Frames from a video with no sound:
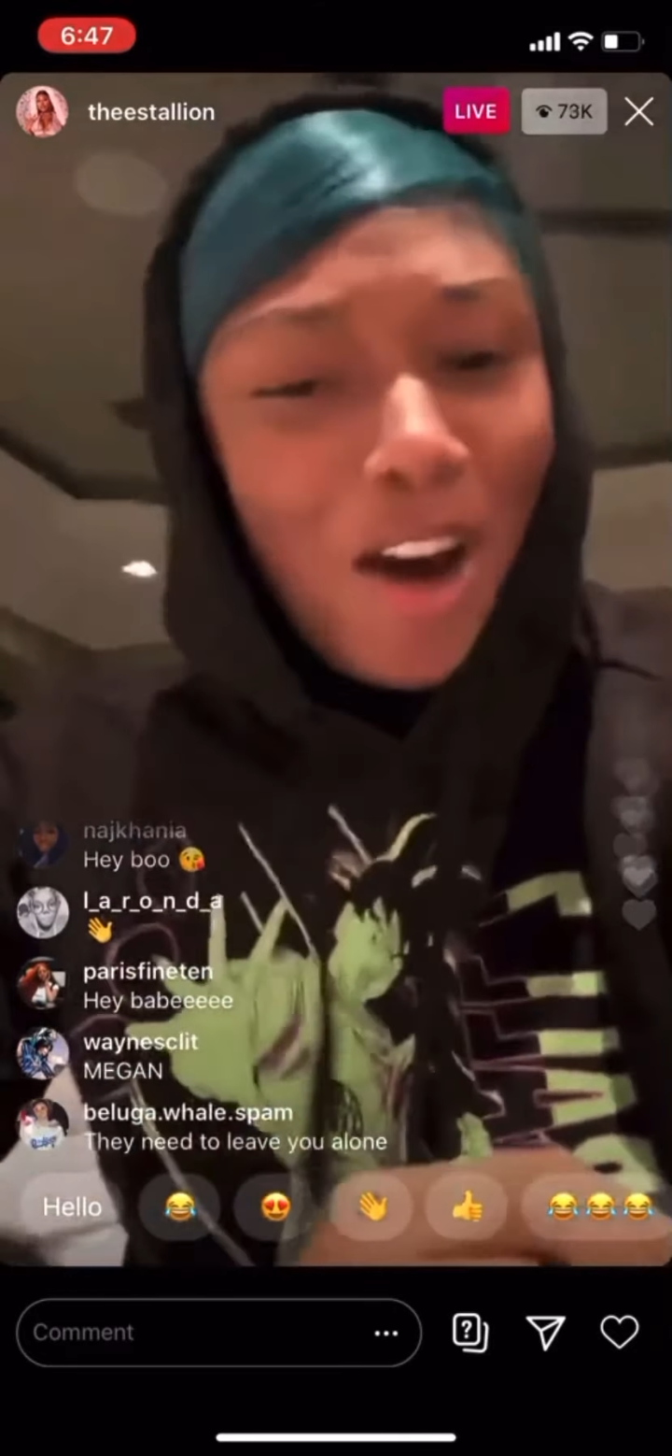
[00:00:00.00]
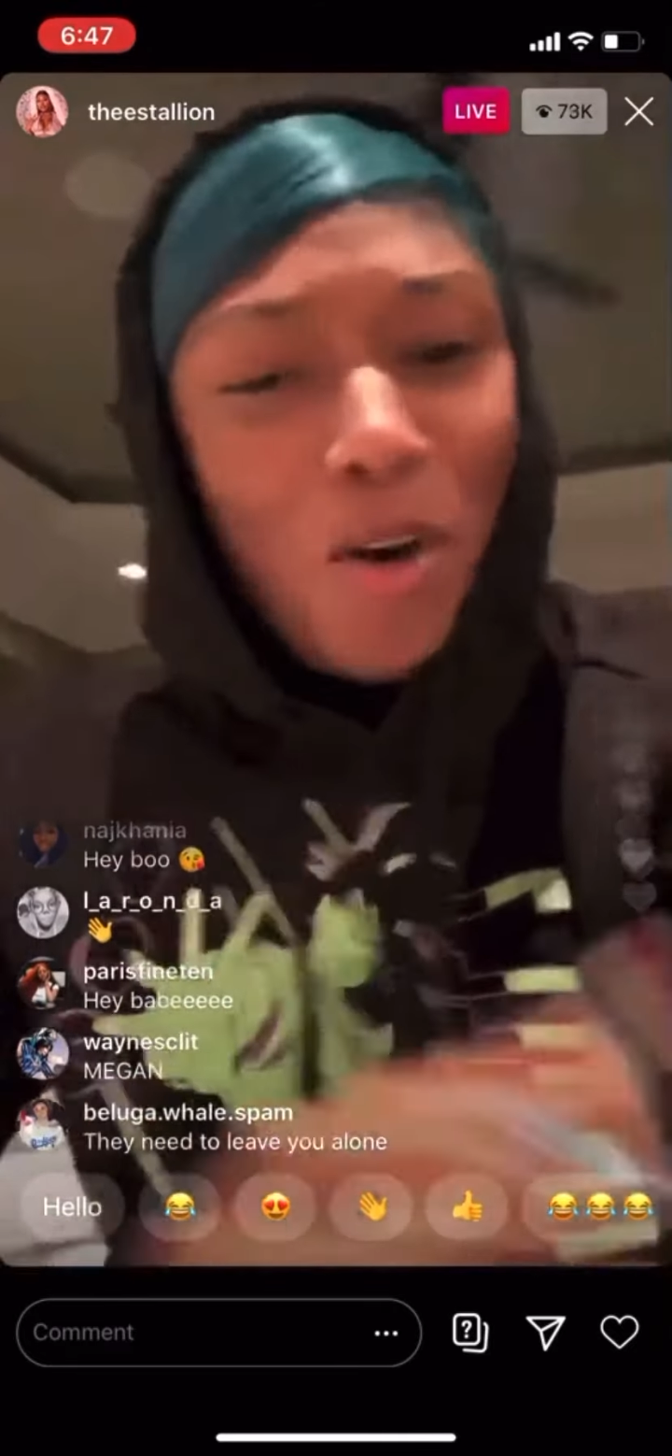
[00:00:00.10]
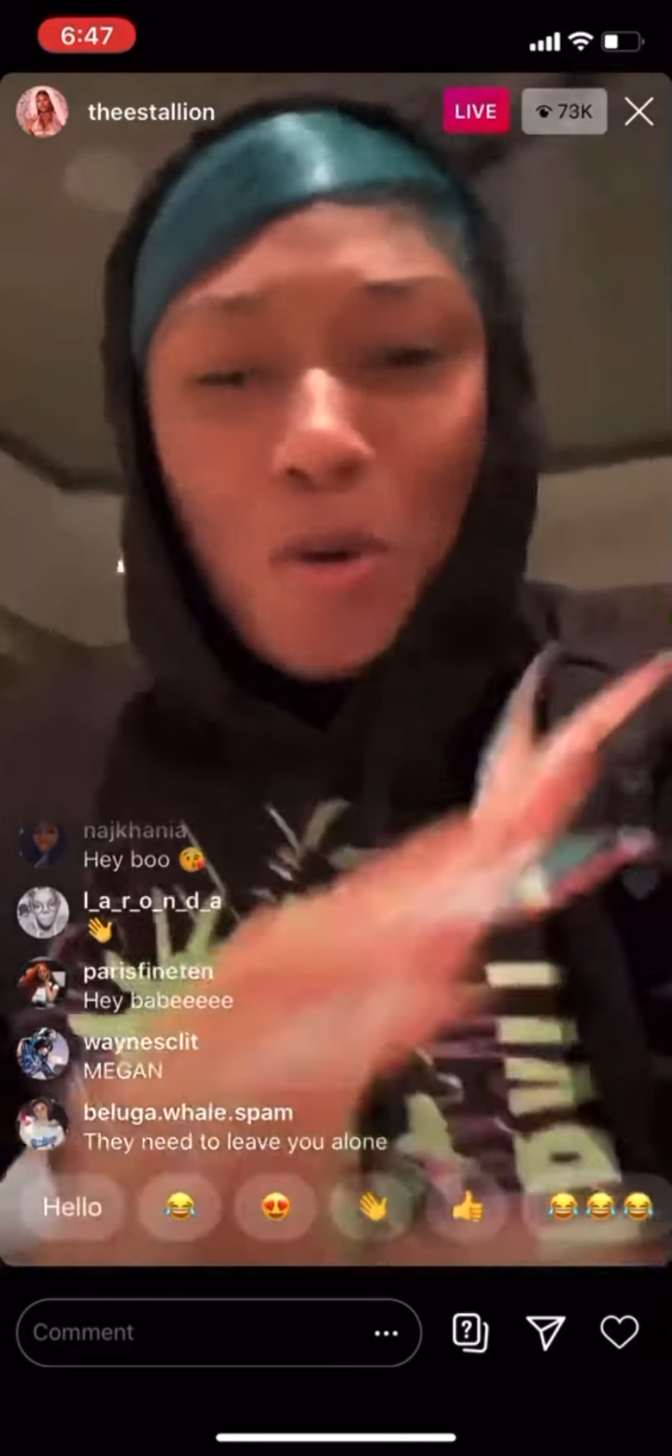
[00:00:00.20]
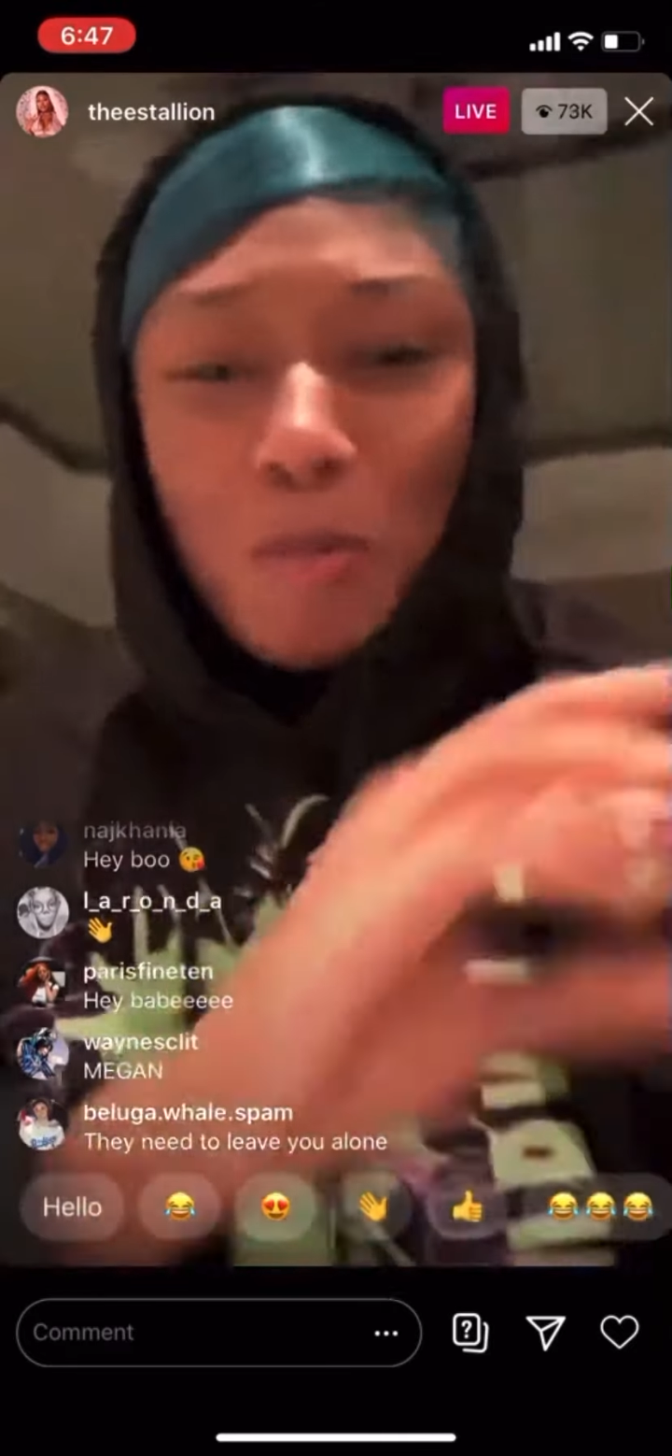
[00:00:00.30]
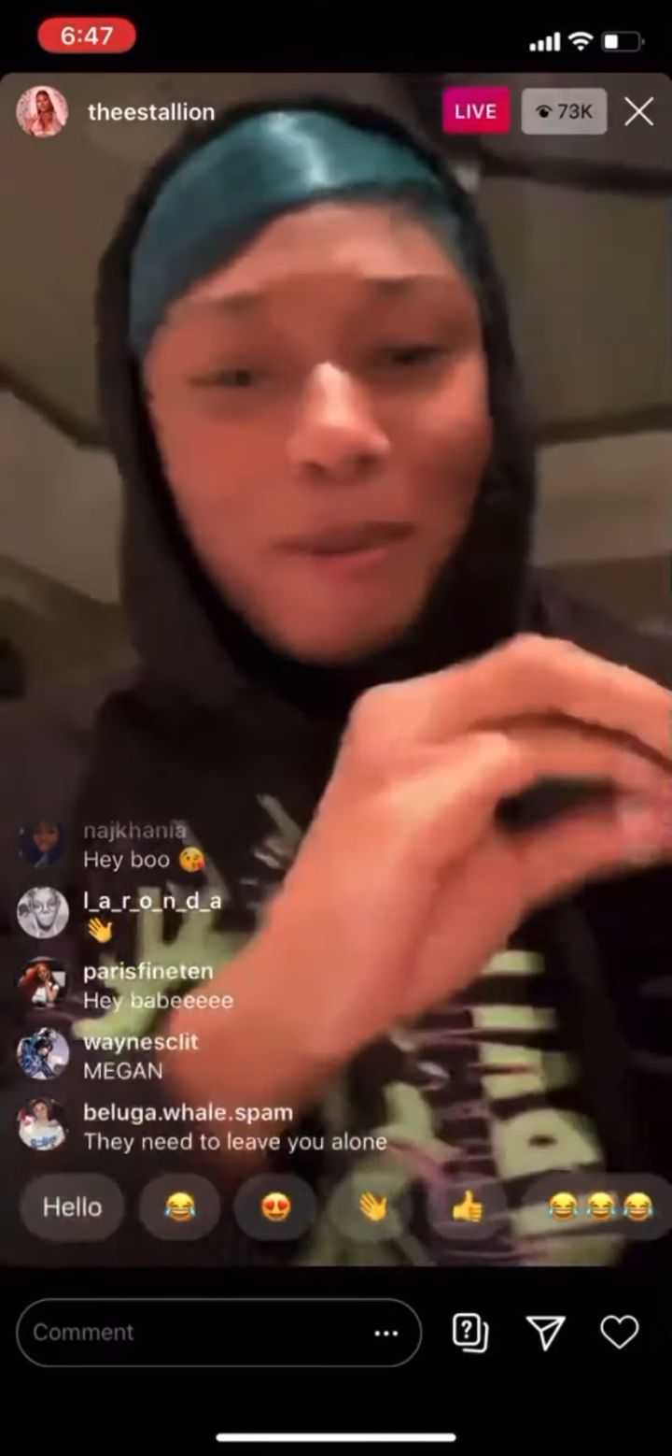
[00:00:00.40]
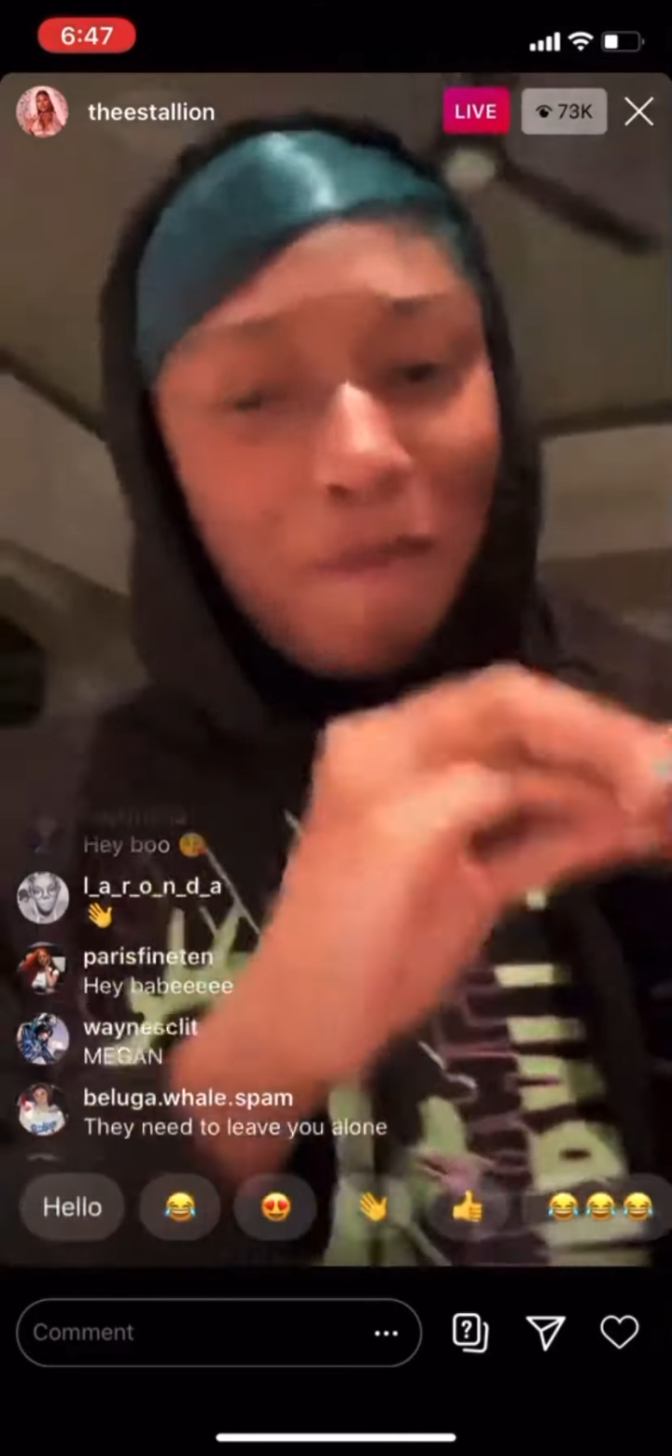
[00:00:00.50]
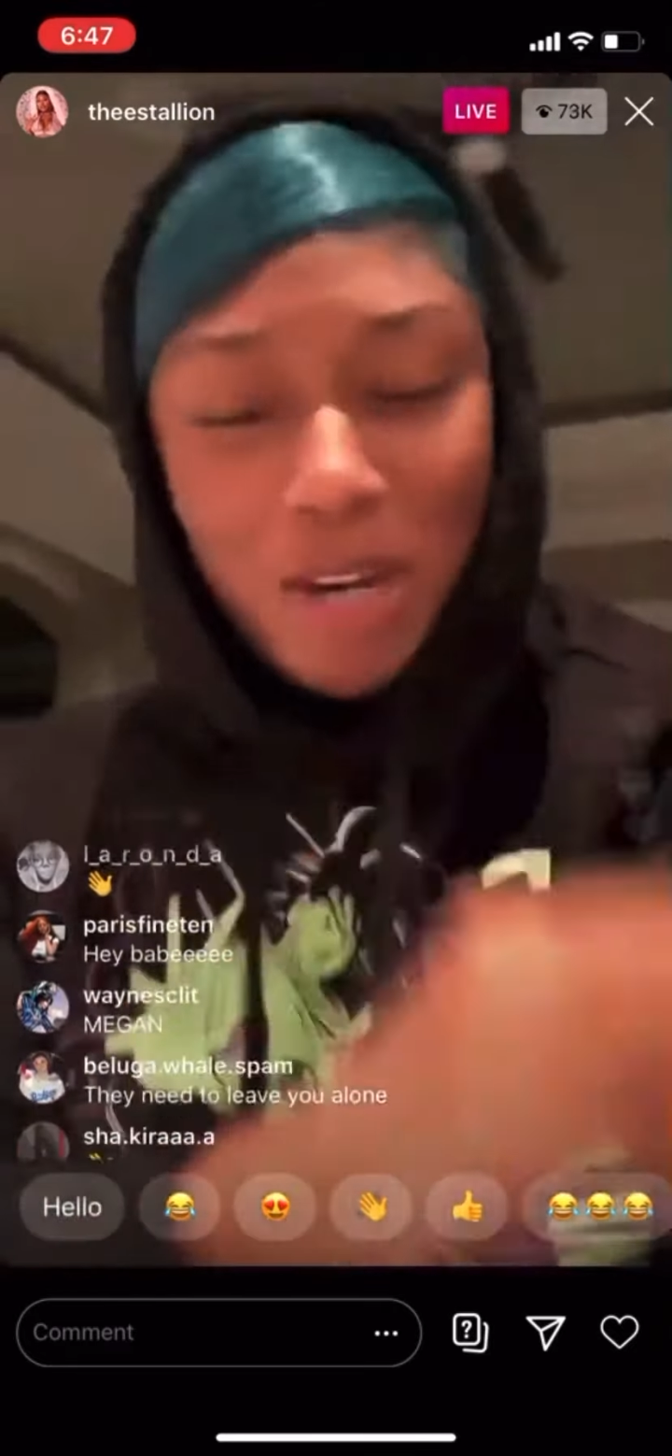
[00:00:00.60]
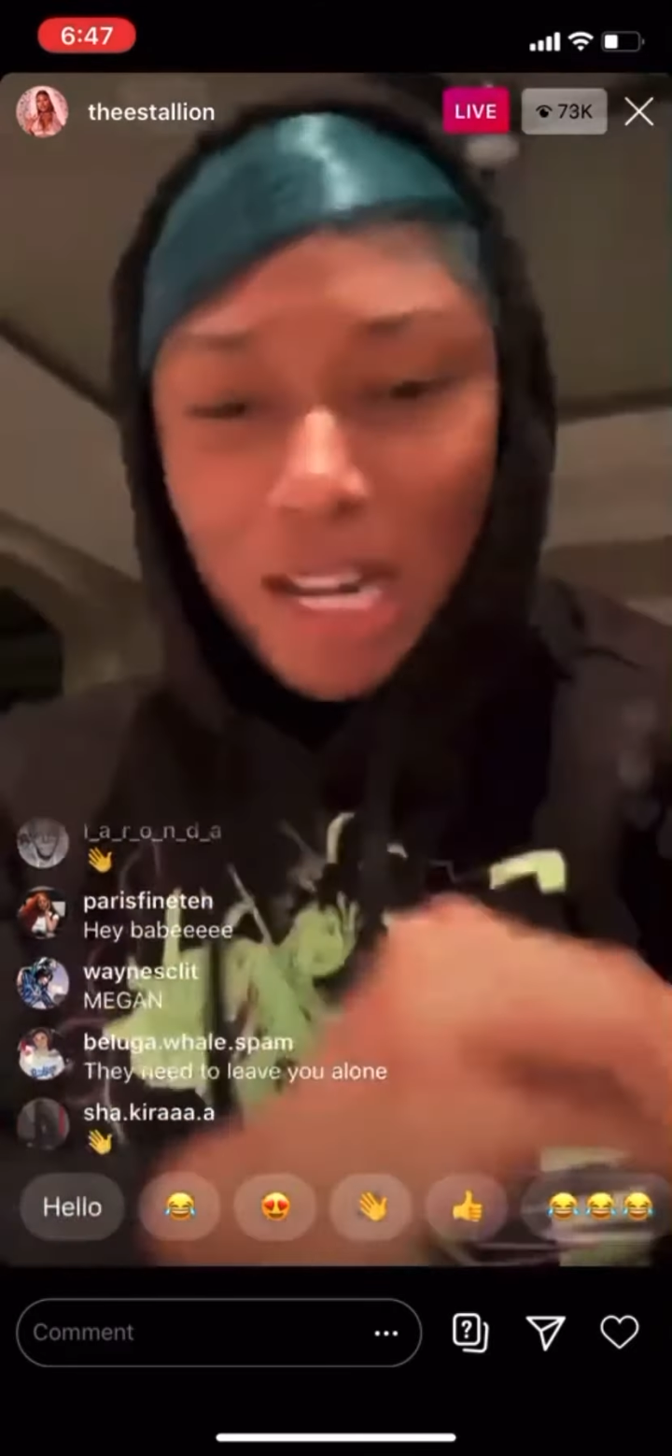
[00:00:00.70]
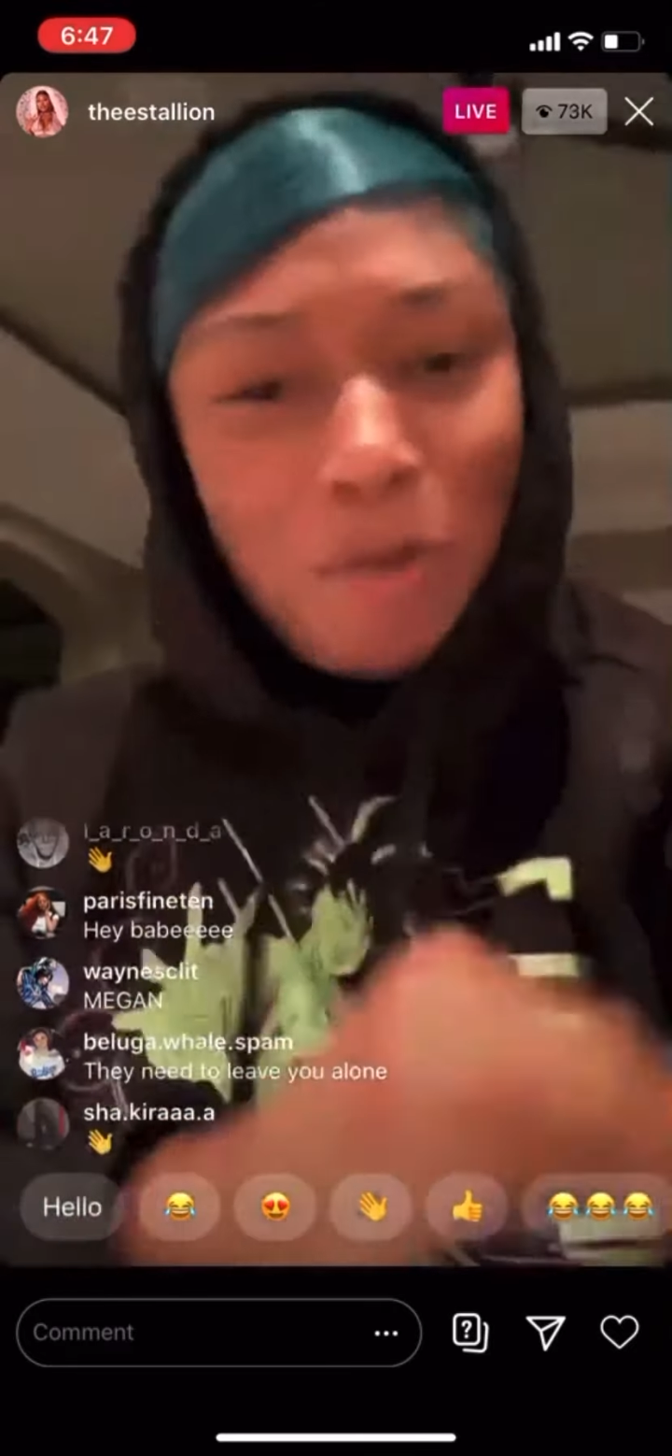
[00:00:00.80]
don't be fucking